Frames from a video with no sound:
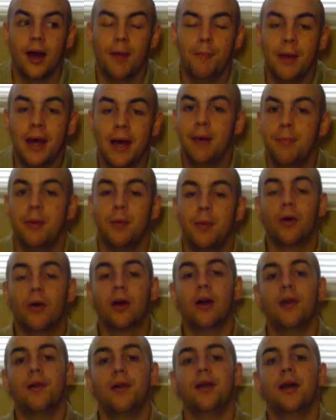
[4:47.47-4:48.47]
and maybe
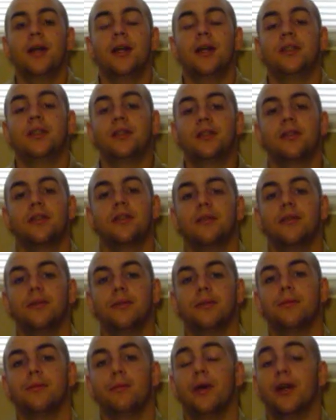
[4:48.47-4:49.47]
what kind of
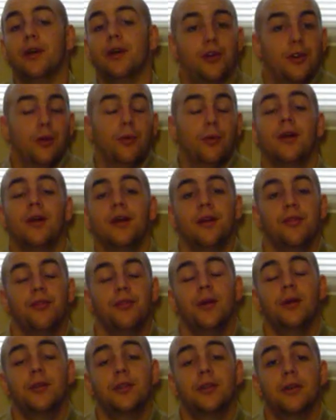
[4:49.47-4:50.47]
things we could do with it
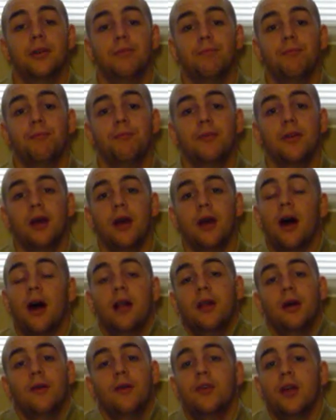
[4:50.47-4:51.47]
in the future.
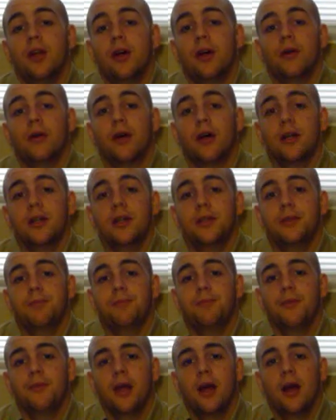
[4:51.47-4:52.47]
I'd love to know,
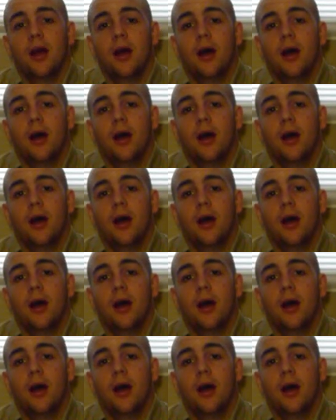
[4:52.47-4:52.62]
guys.